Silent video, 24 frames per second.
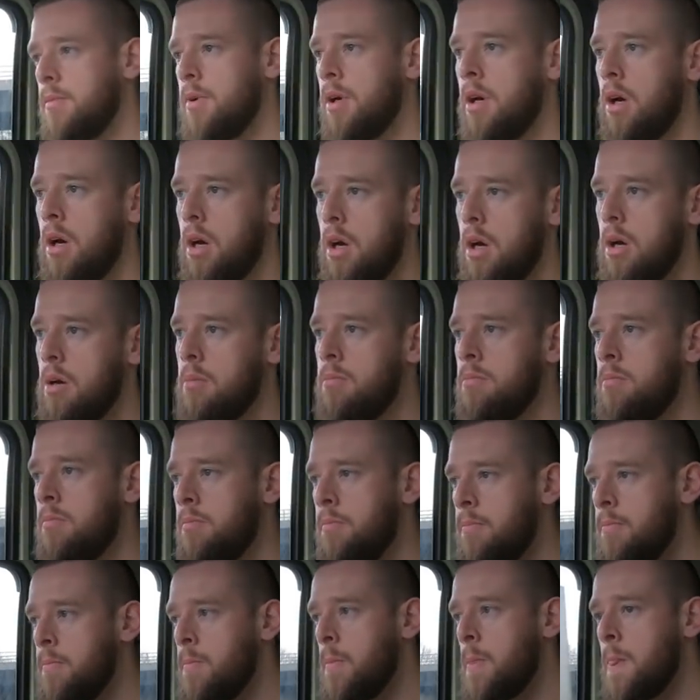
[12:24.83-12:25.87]

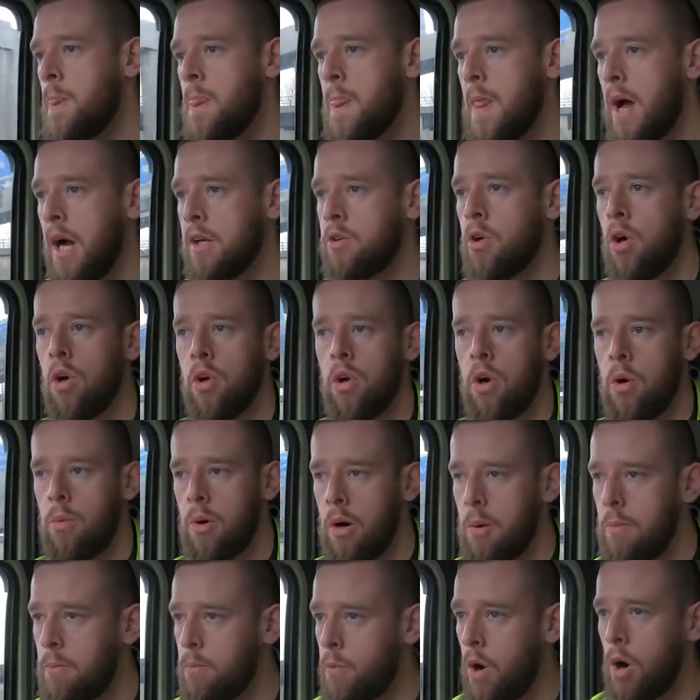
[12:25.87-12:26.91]
I don't know
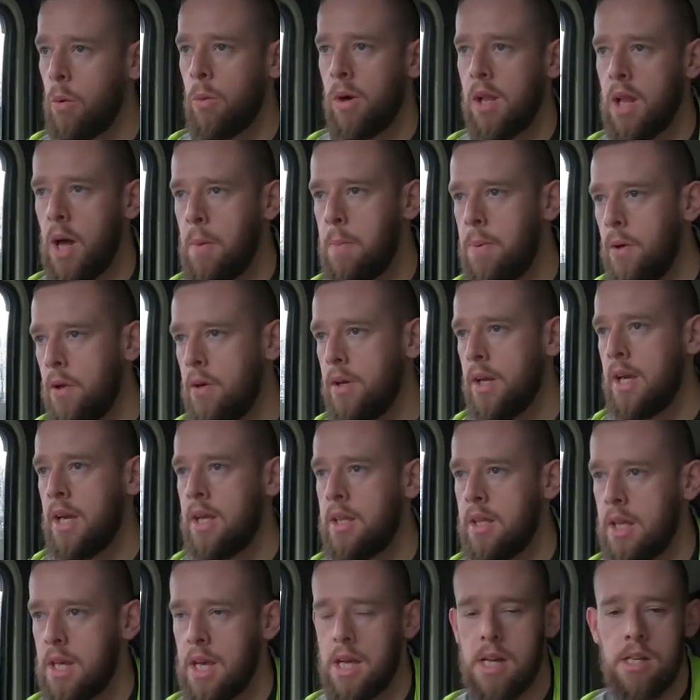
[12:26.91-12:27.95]
what will happen
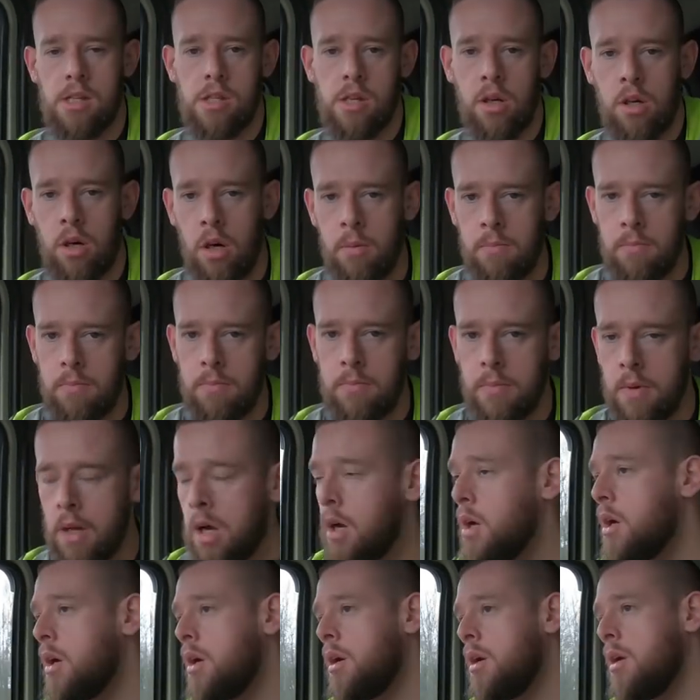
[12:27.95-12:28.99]
in the years to come.
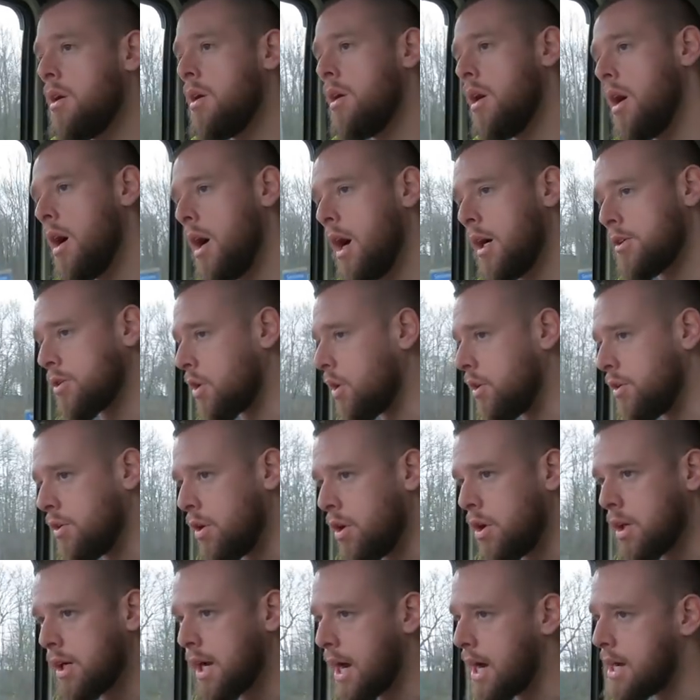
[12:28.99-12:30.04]
I don't
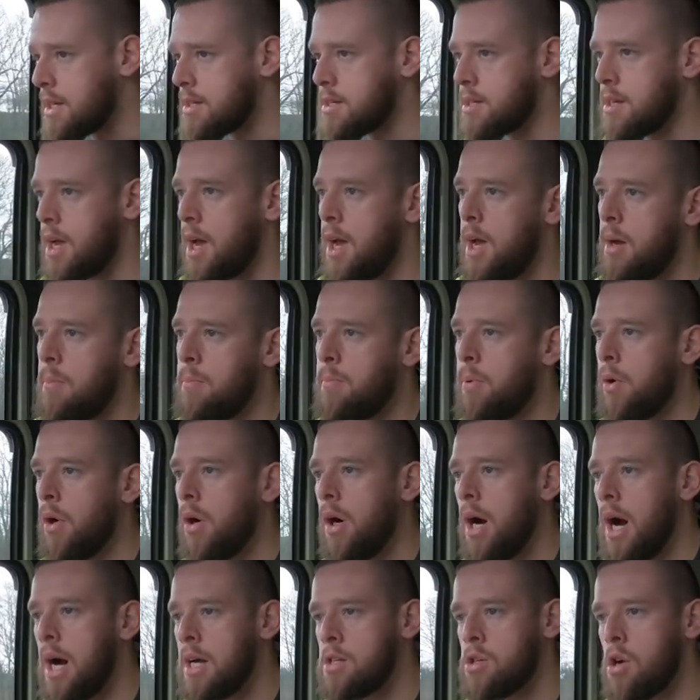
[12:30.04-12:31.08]
know, can't say. But
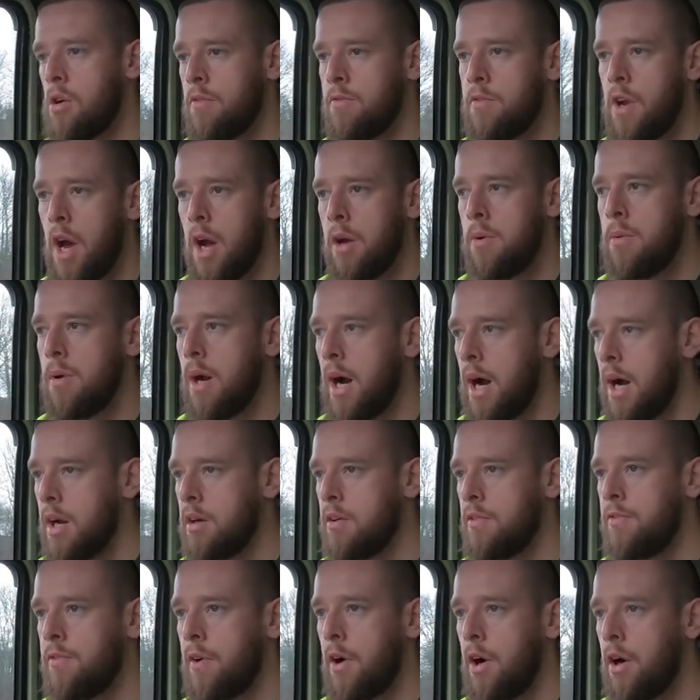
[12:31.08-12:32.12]
as of now
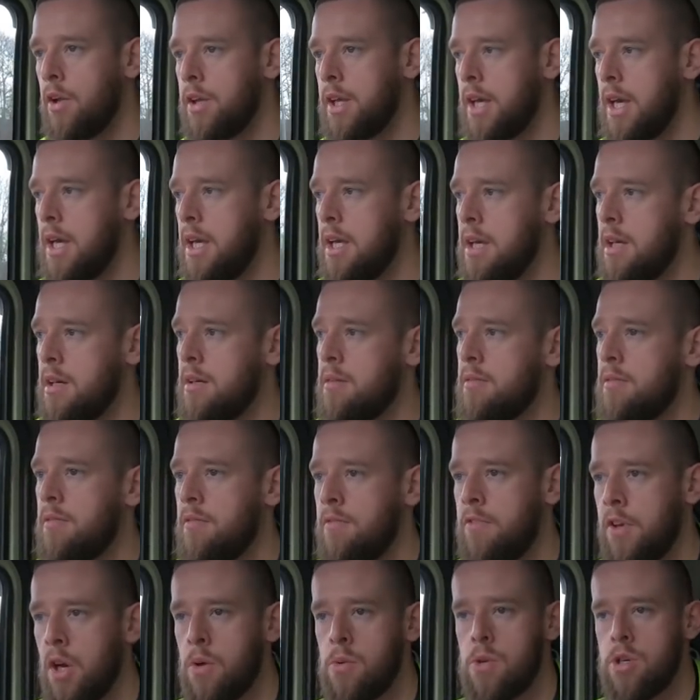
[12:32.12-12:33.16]
and for the
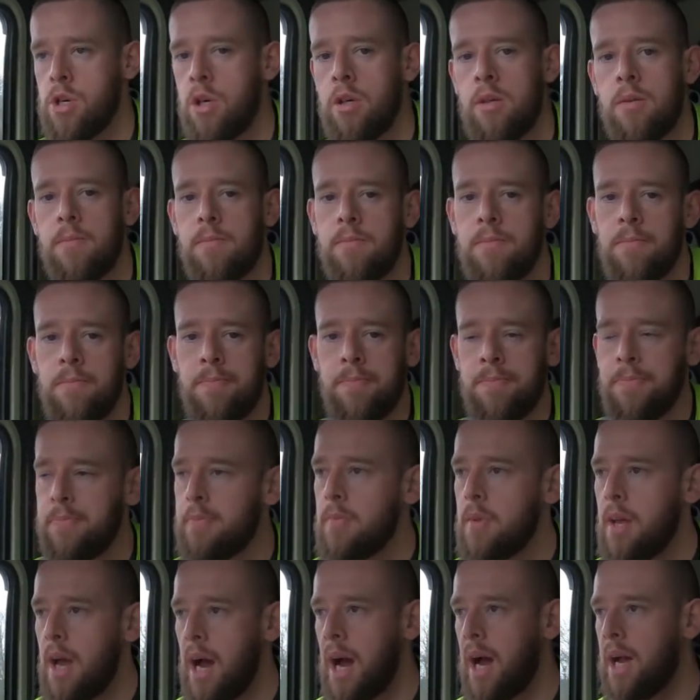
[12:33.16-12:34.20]
future,
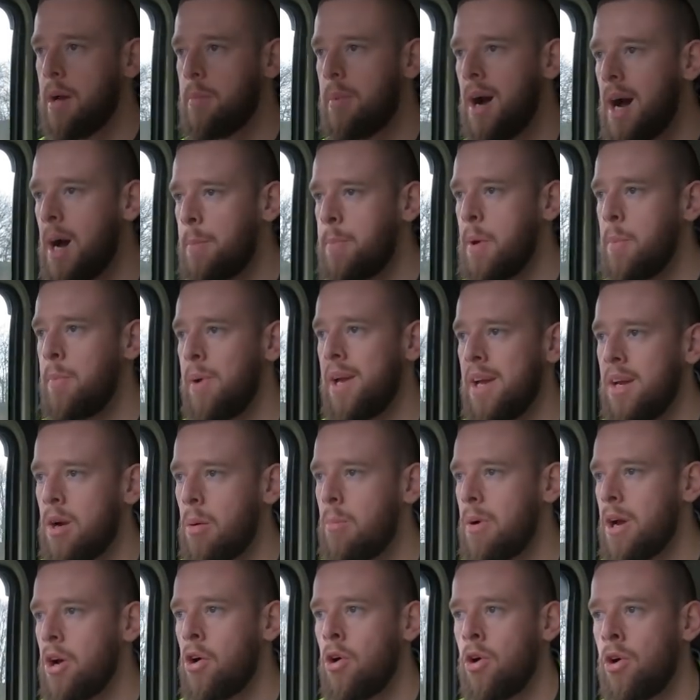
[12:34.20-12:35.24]
I am happy being on
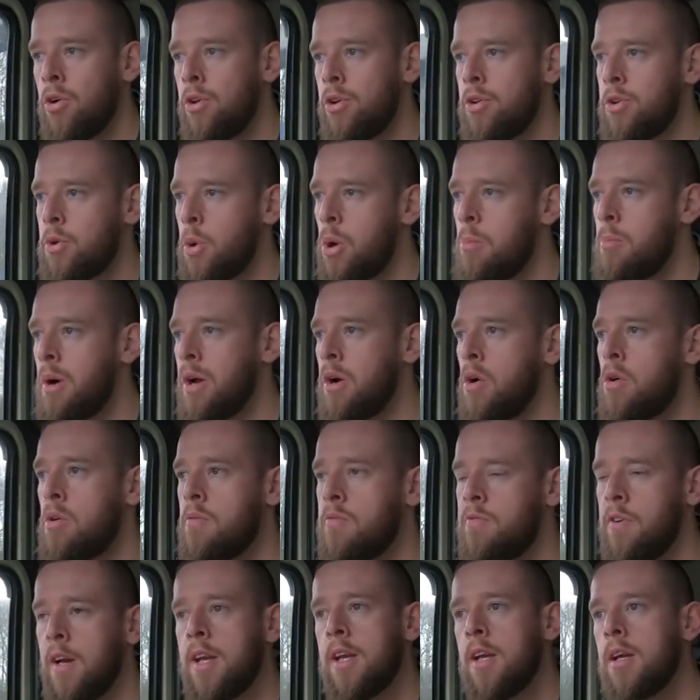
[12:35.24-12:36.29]
my own, doing my own
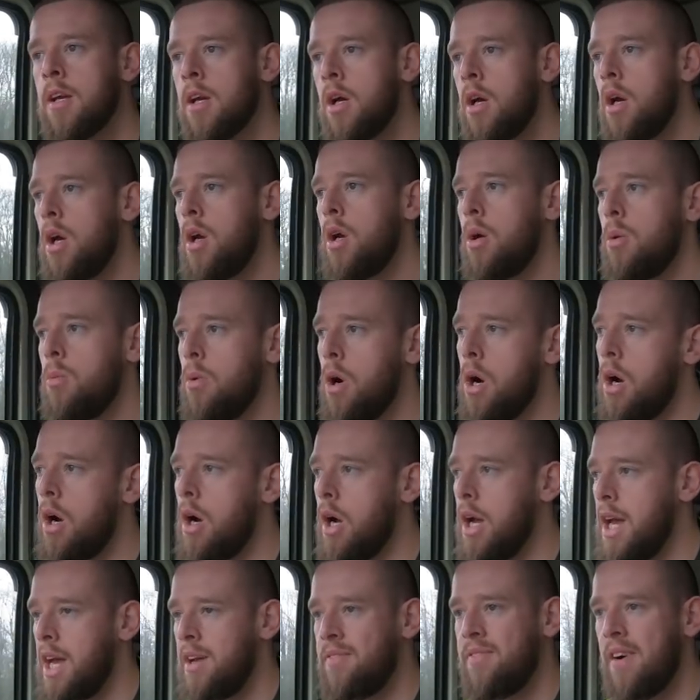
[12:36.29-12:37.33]
thing,
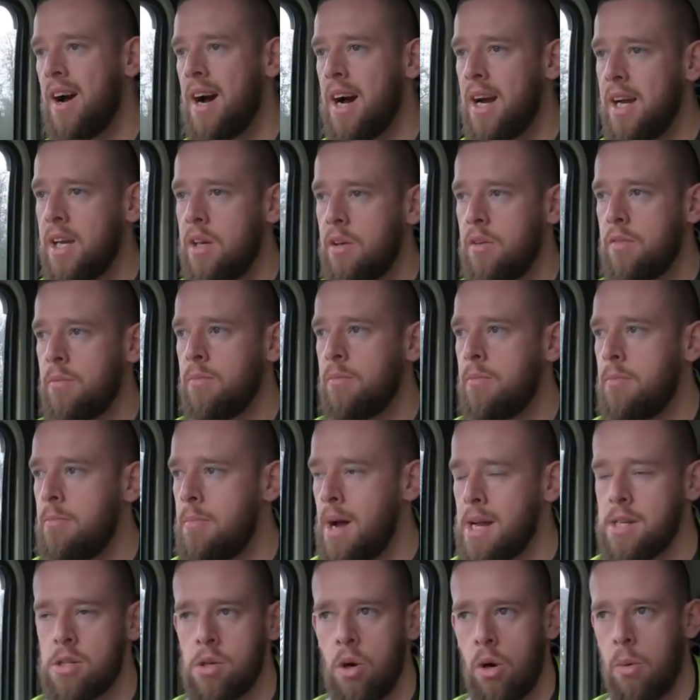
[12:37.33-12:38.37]
where if I
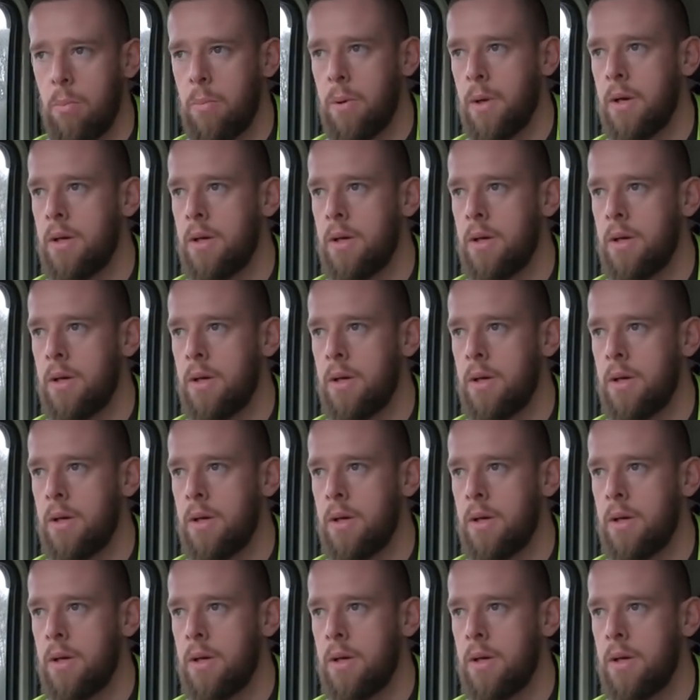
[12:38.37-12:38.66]
mess up,